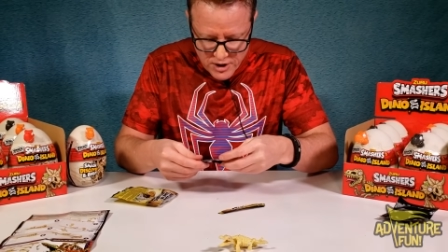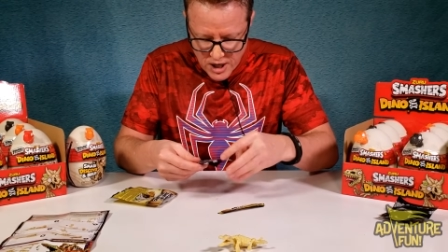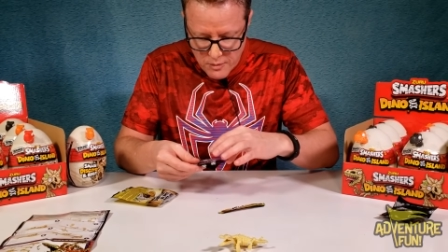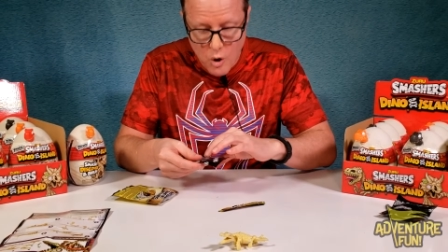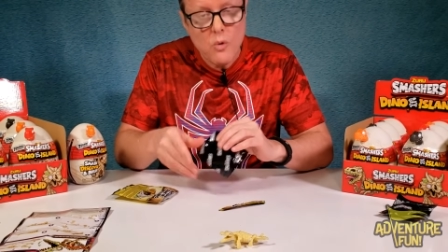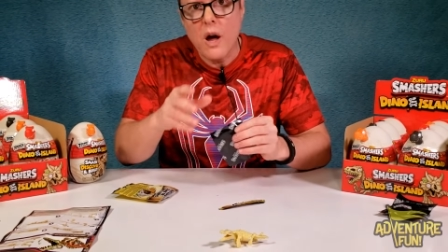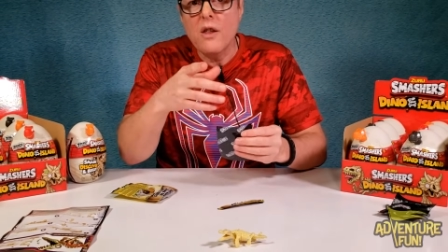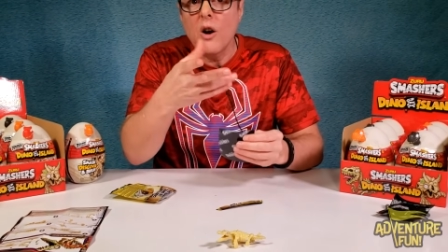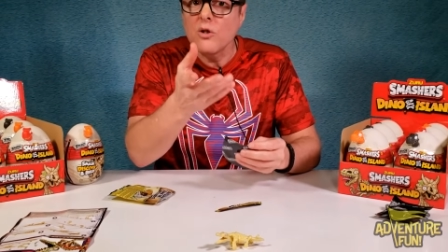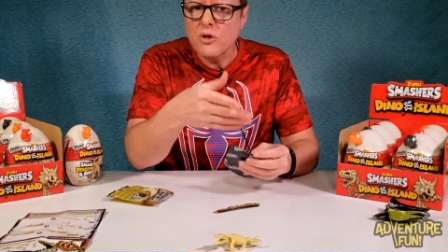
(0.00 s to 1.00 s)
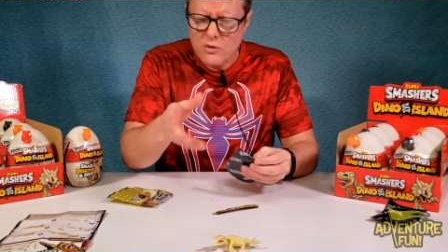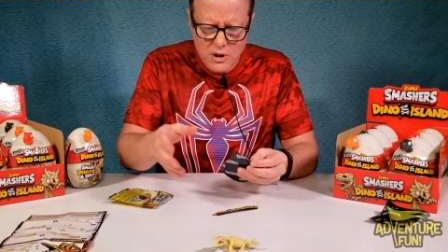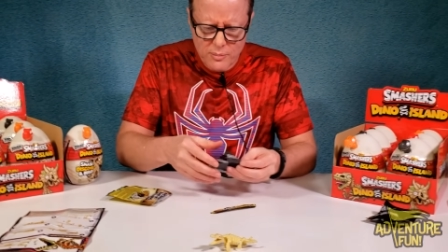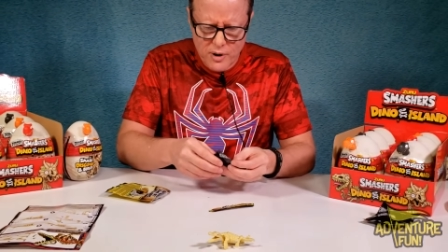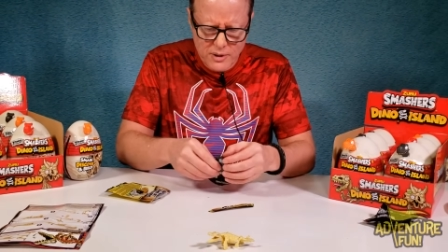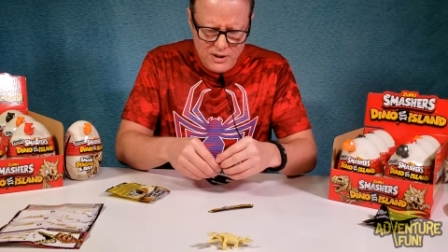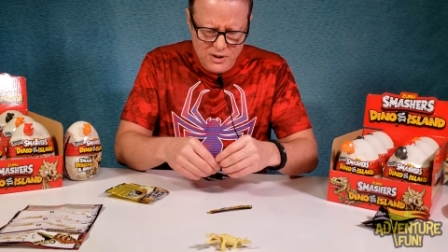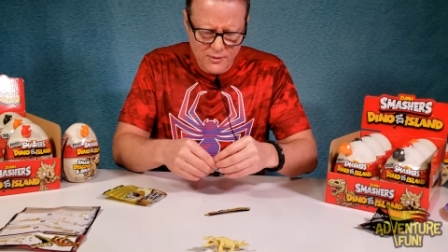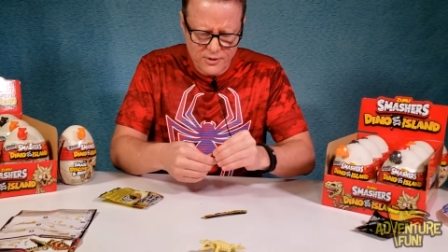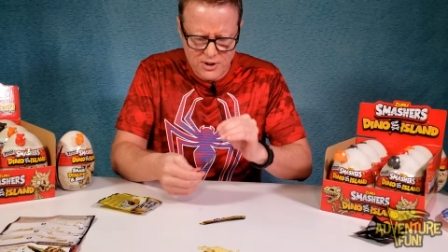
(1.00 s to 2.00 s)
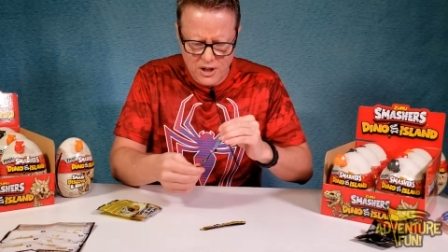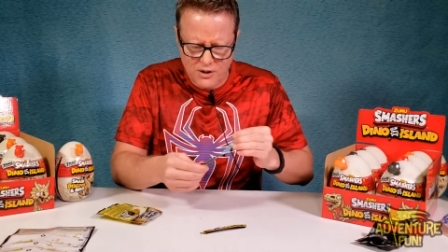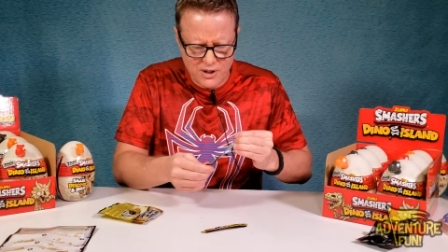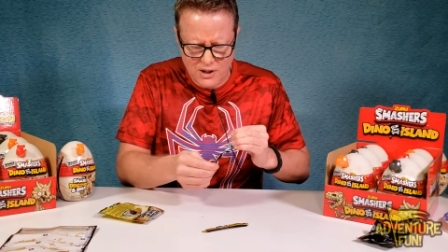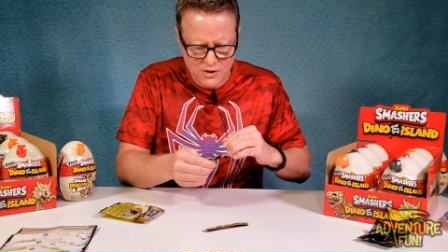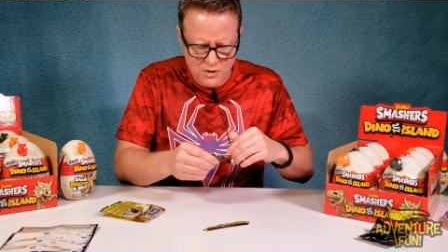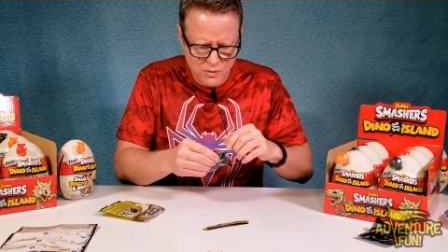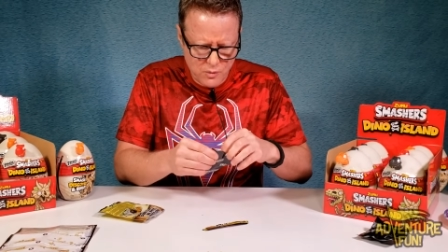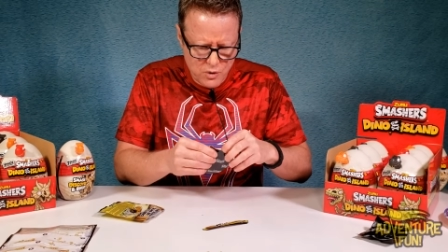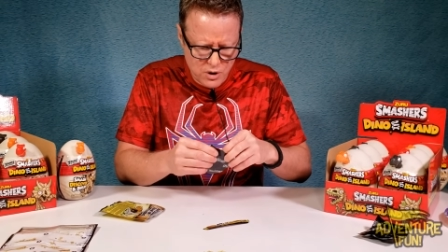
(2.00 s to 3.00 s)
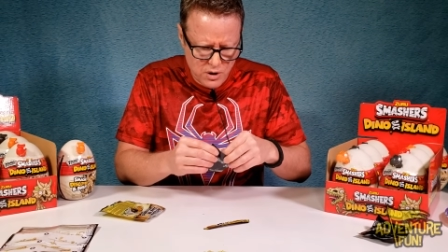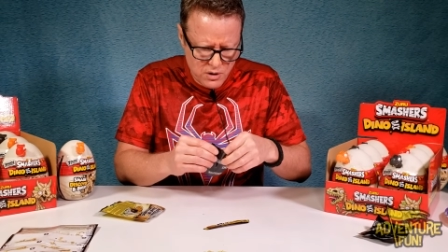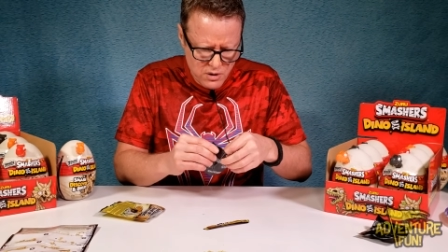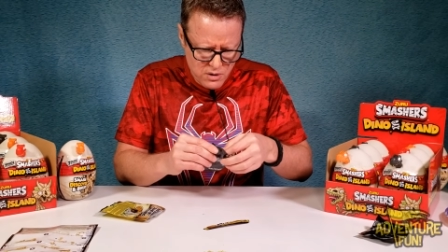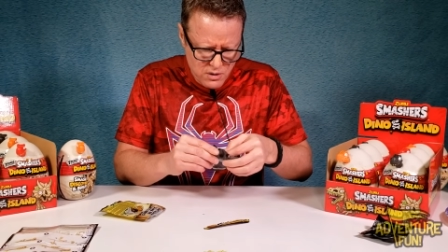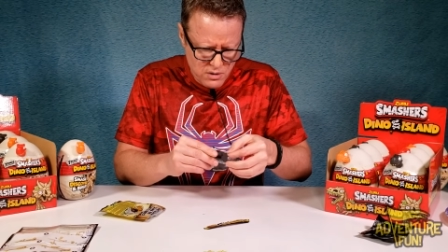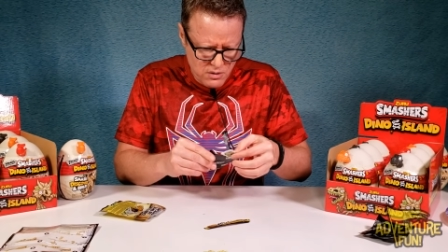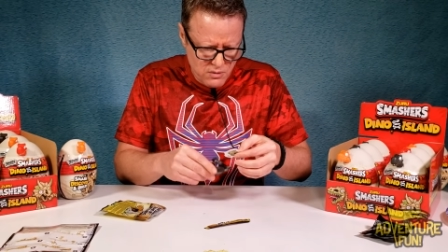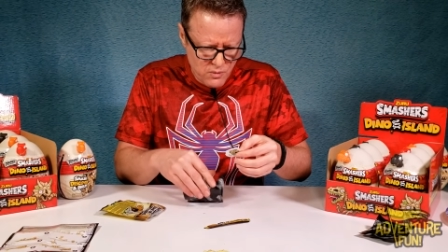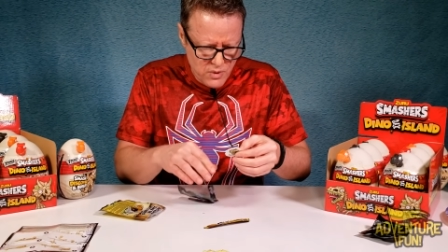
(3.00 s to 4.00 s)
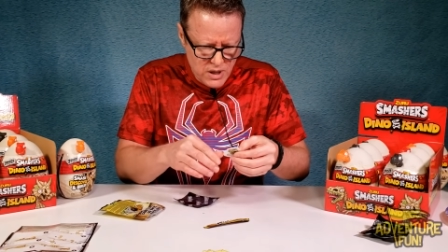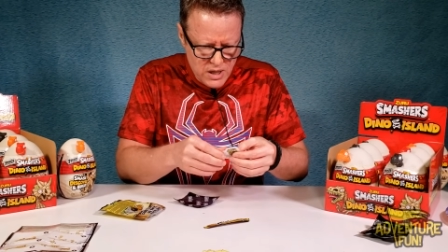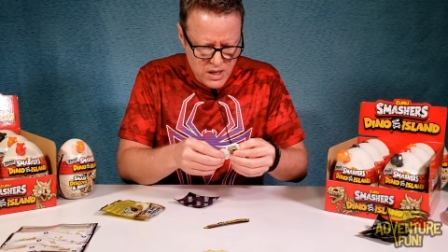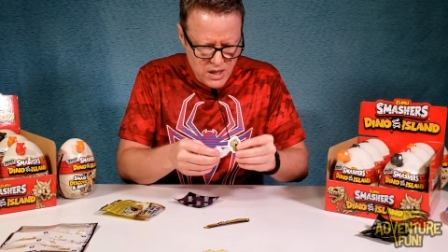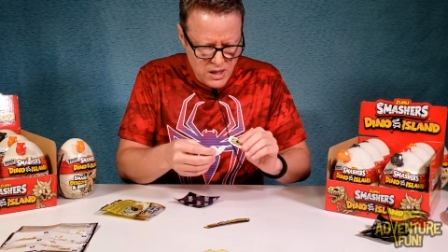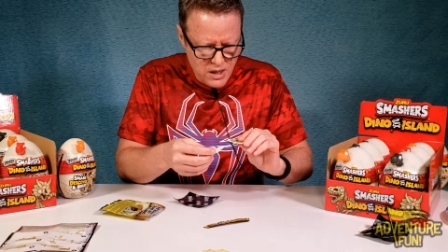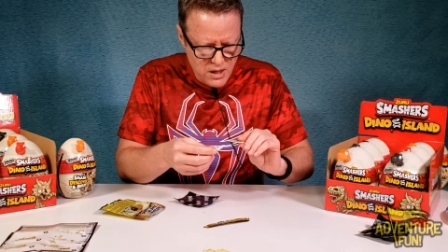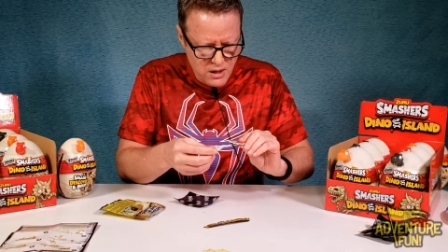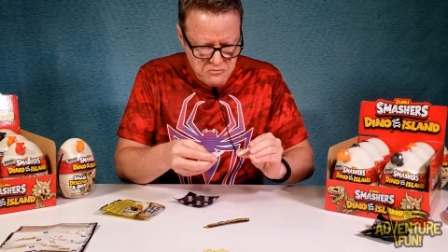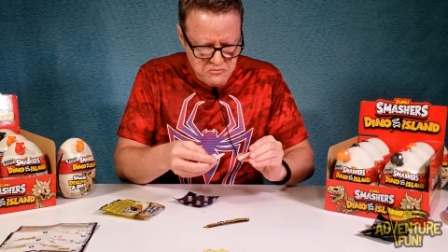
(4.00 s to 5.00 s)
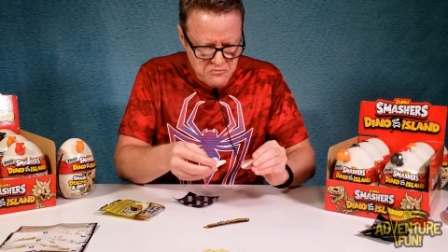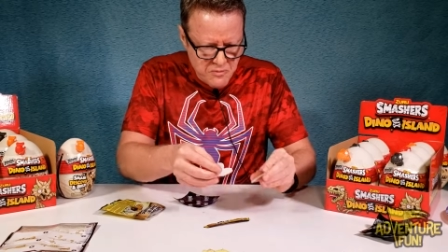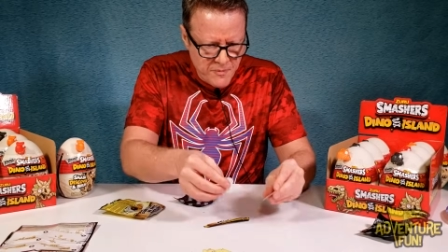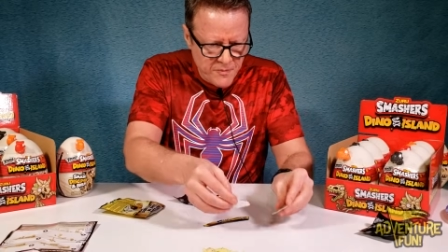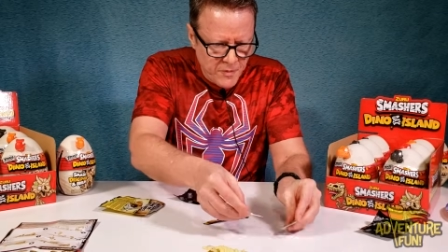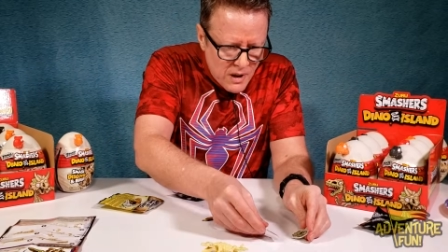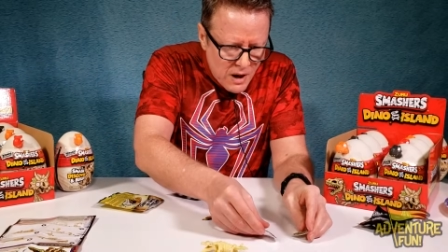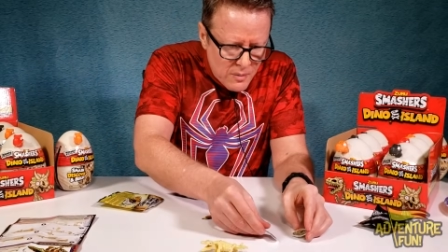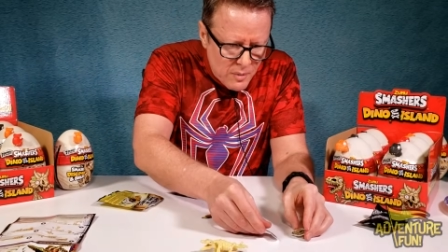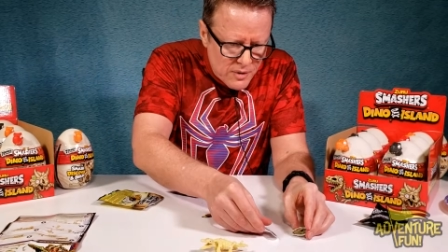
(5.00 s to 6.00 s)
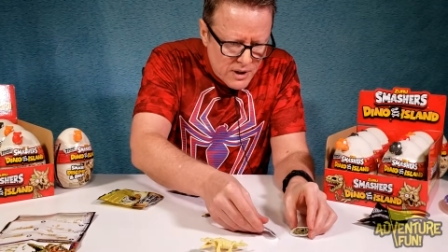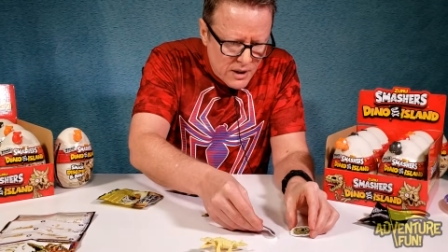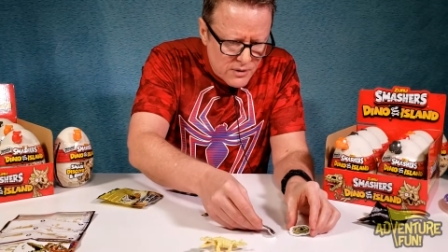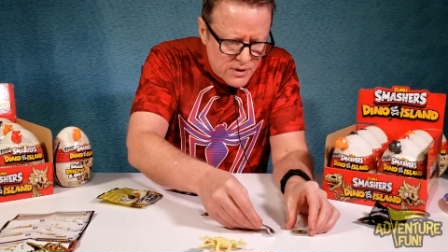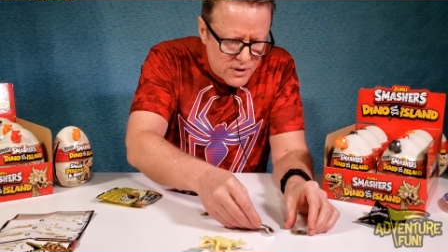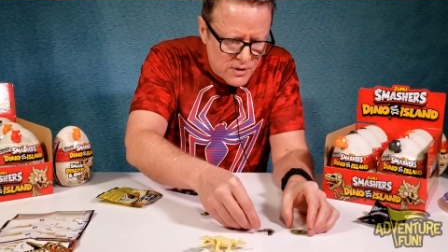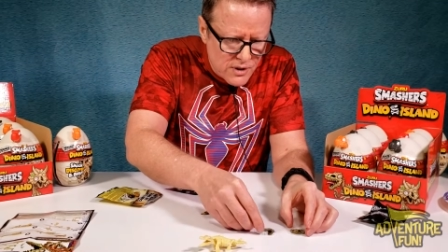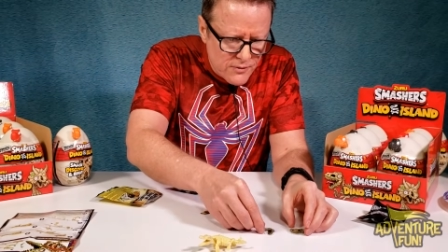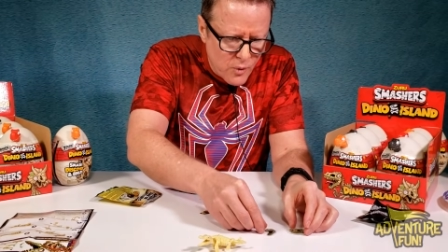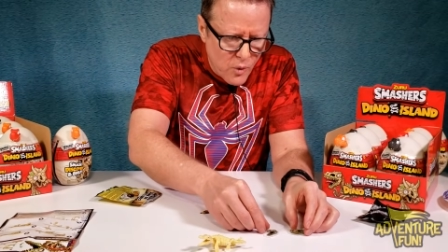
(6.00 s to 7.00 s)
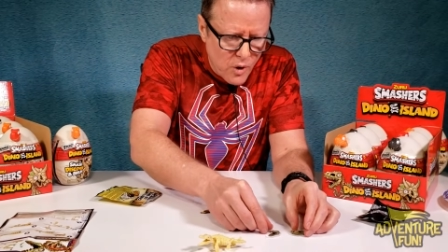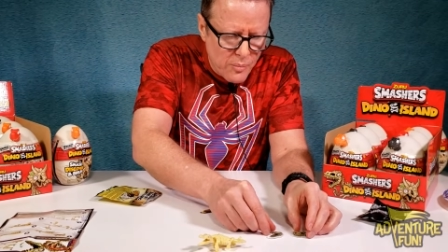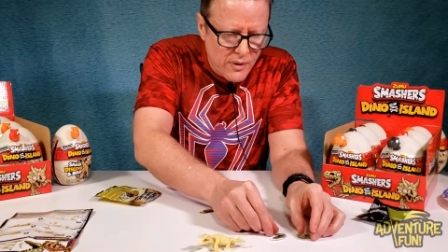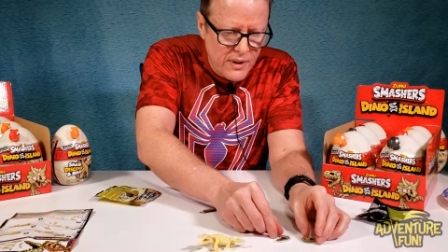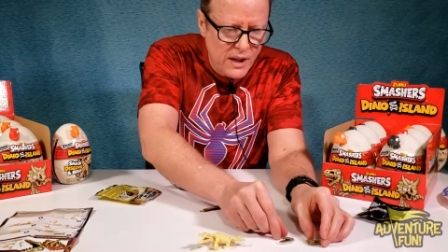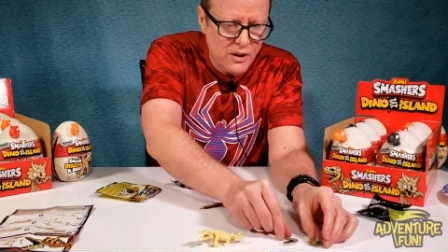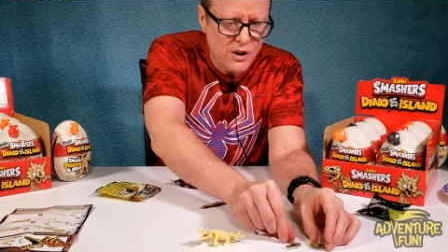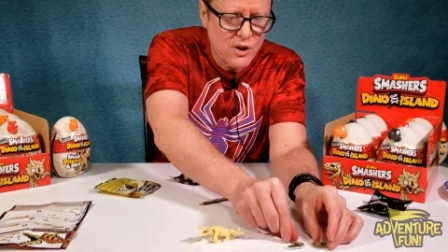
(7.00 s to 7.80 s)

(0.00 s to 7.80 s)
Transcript: time. Oh, and also you get probably get different stickers. I assume you would. We, hmm, can't remember in Dino Series 4, but they look